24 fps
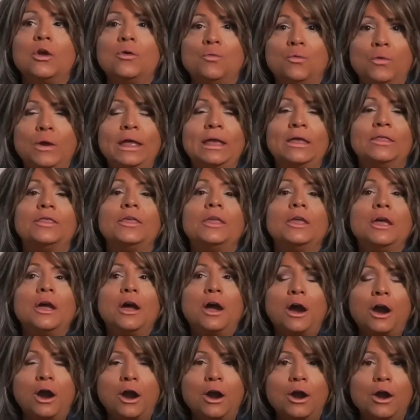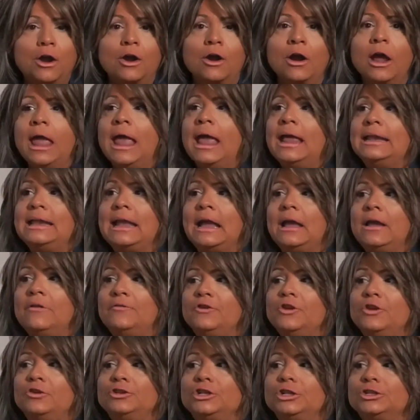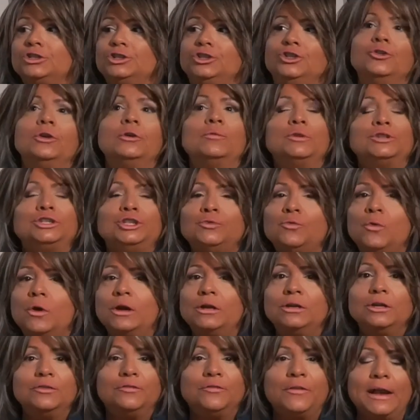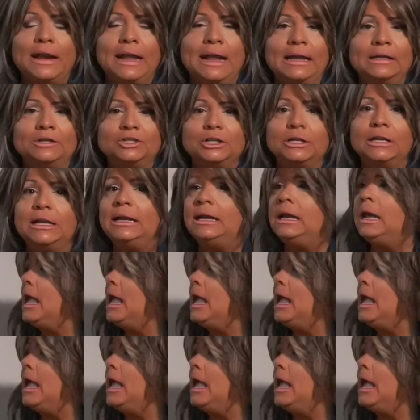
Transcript: with her. Now, if you're just doing what you want to do financially